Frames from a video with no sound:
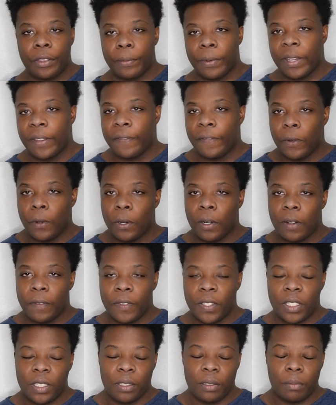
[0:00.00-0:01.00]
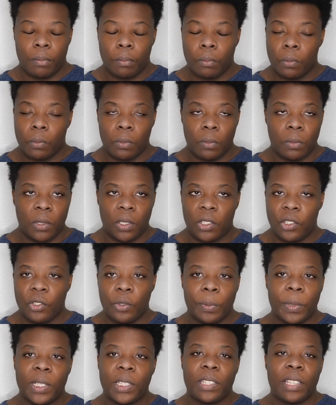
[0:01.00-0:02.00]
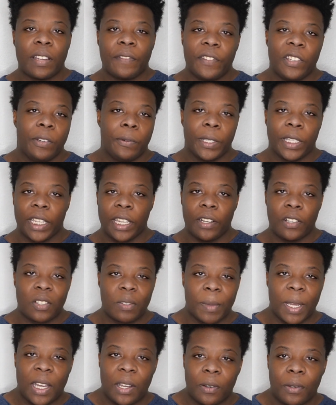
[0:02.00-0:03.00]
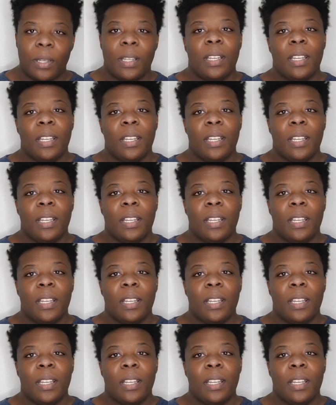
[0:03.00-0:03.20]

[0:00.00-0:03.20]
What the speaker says: 3/4 stupid stuff no one cares about.